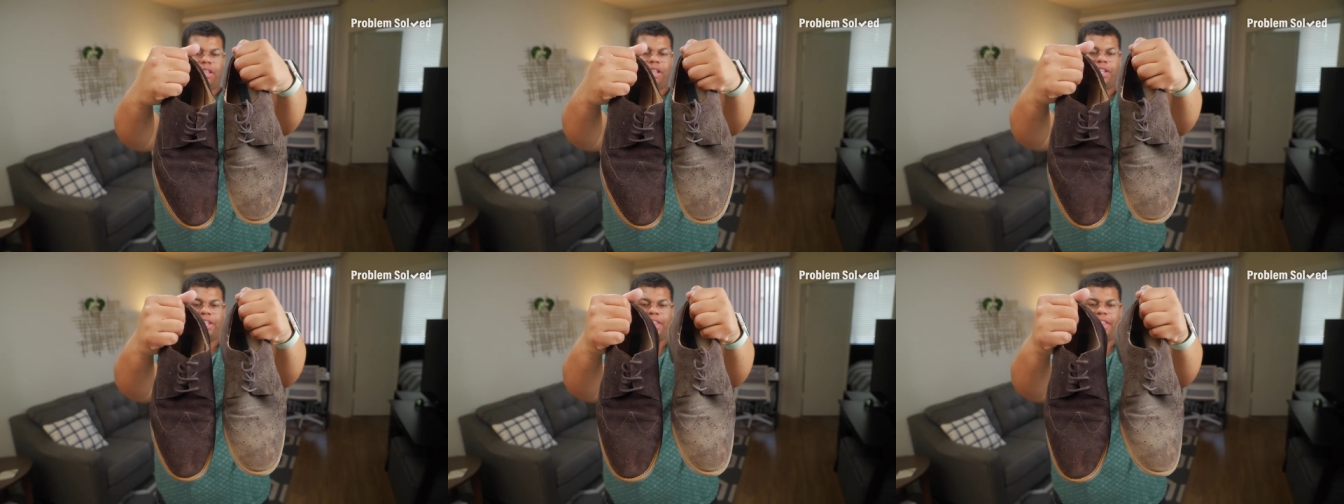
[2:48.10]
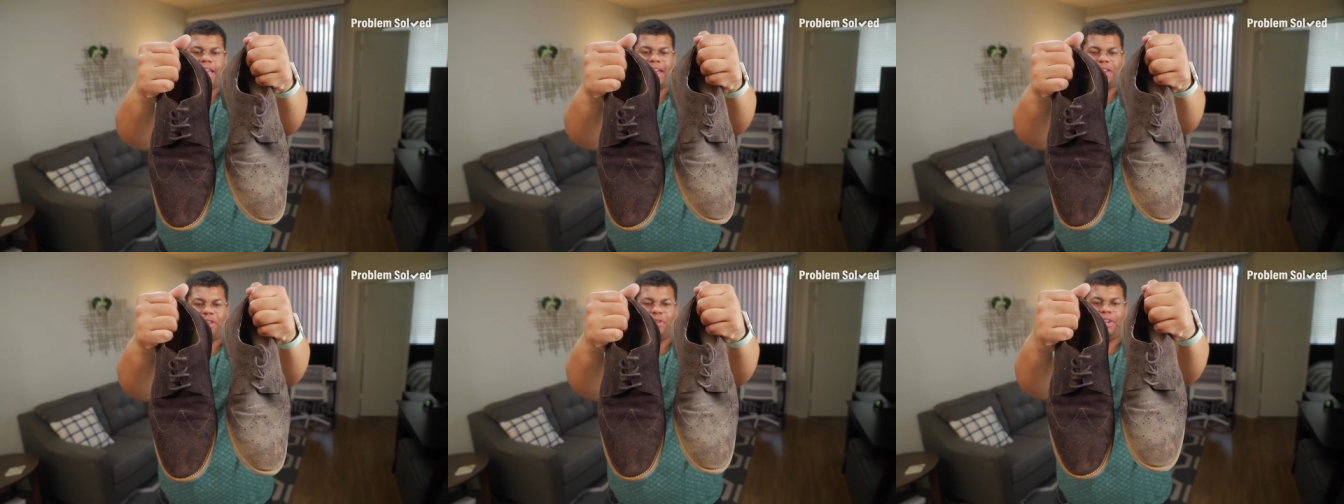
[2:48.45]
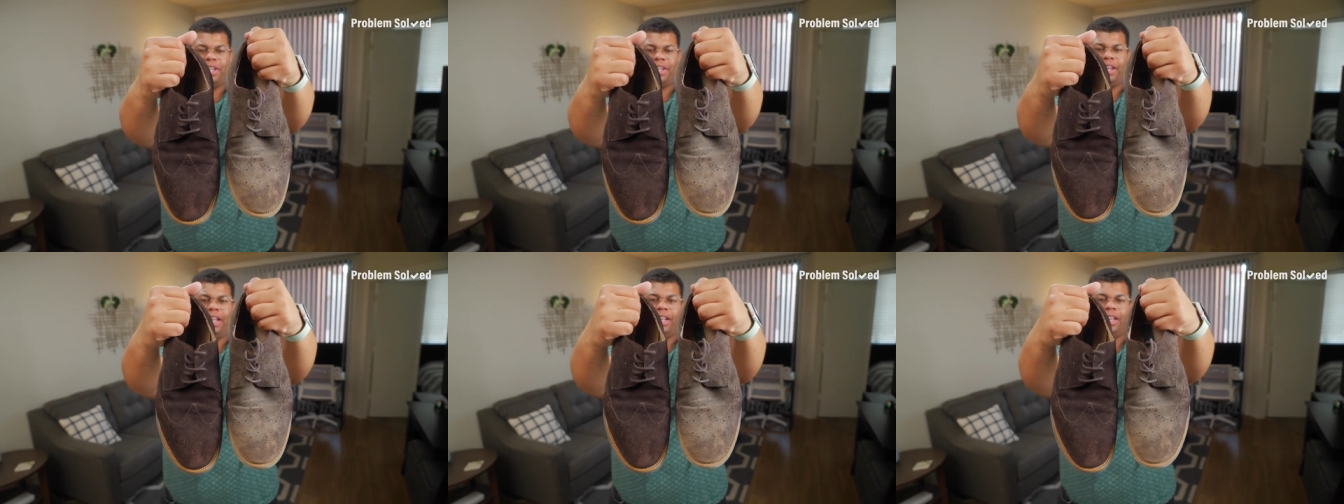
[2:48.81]
Look at that, you
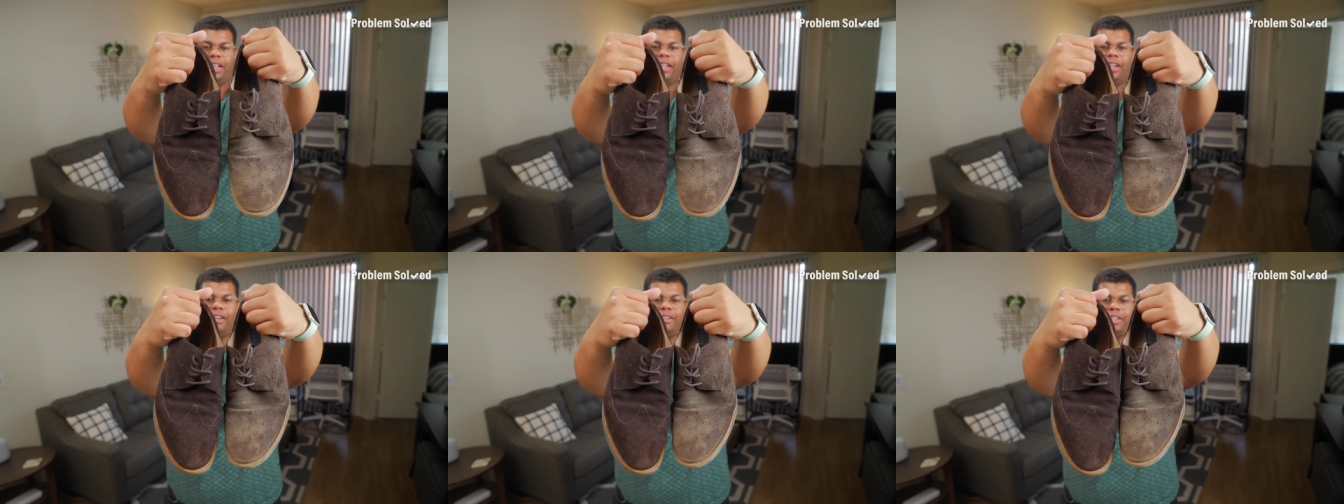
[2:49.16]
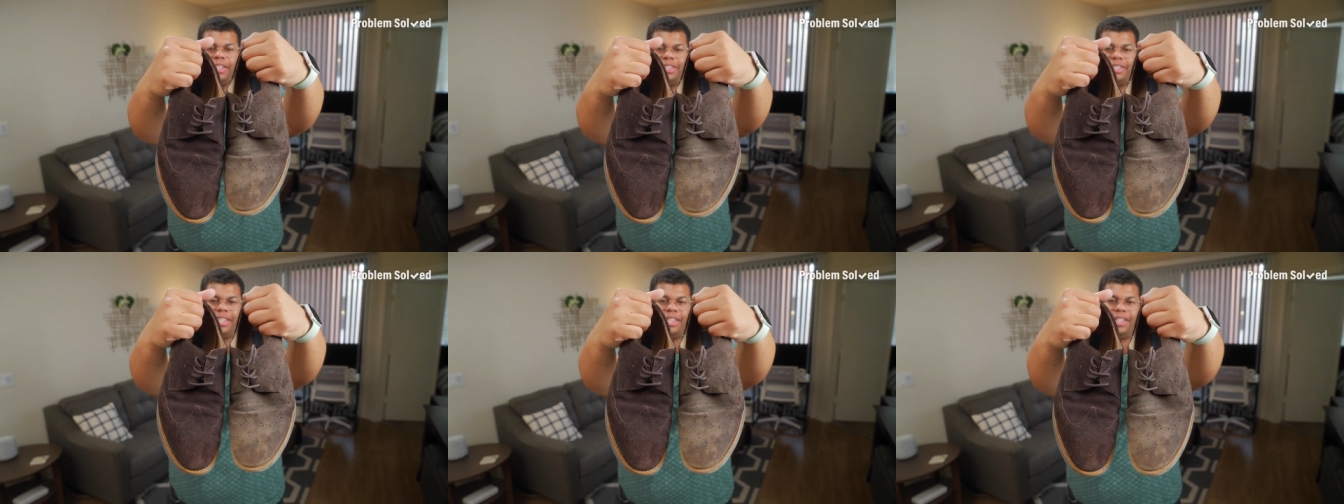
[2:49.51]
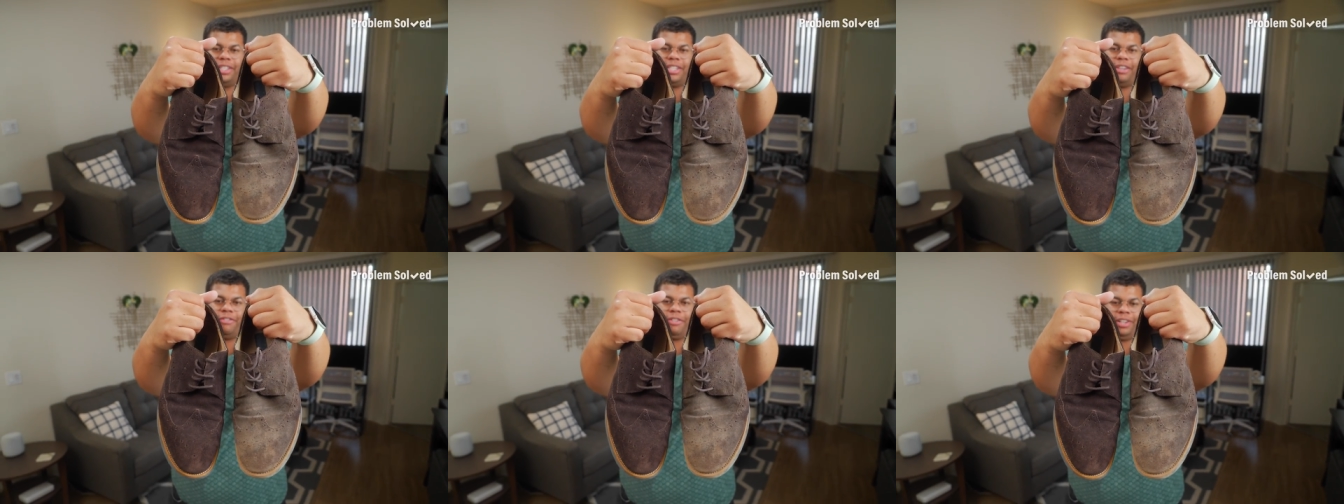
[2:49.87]
can clearly see the
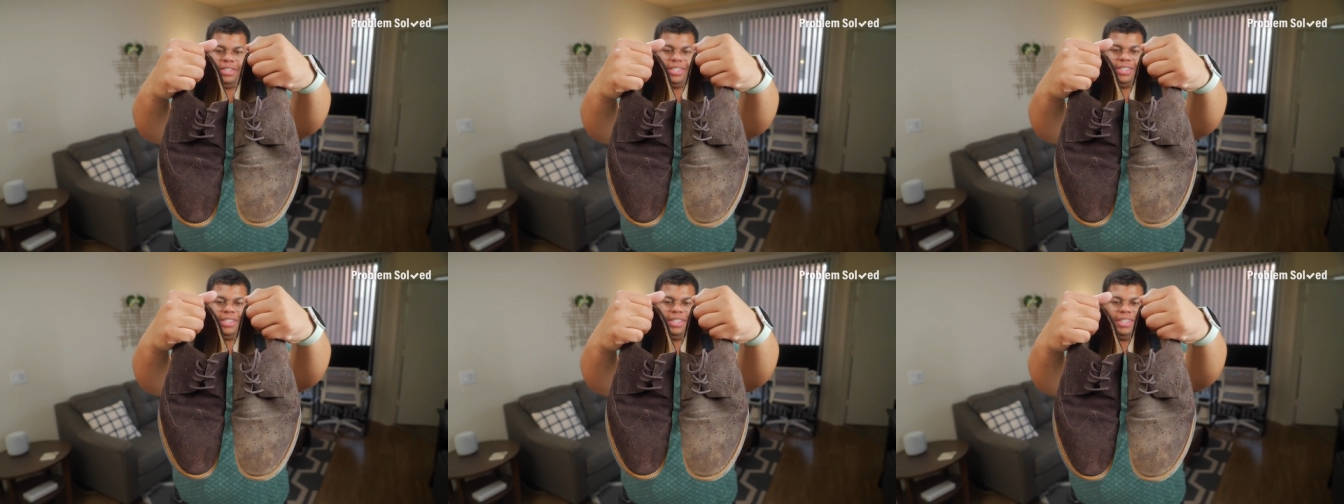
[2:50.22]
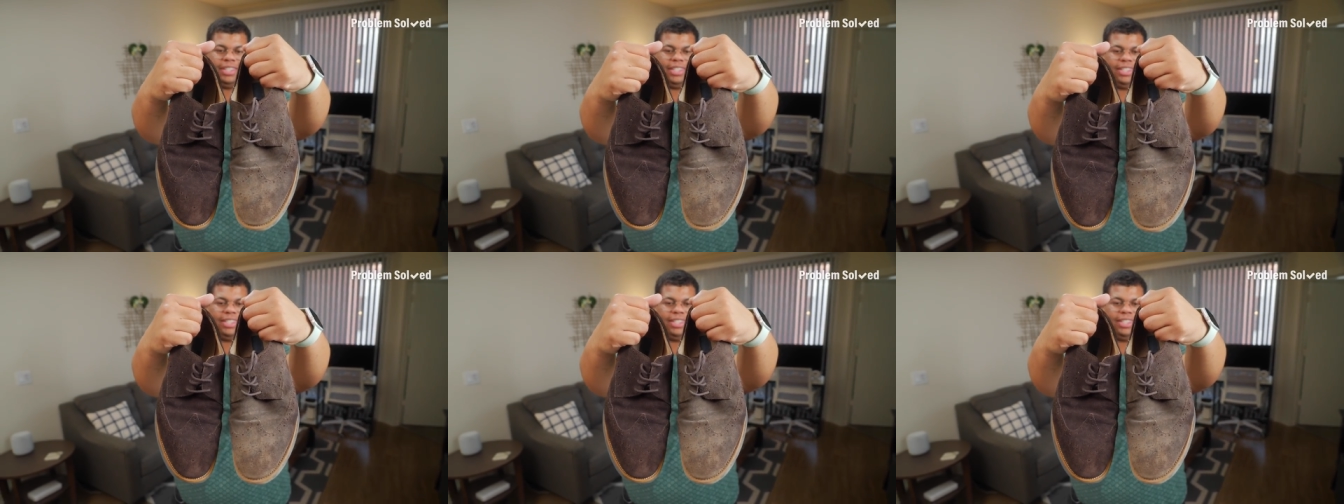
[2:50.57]
difference.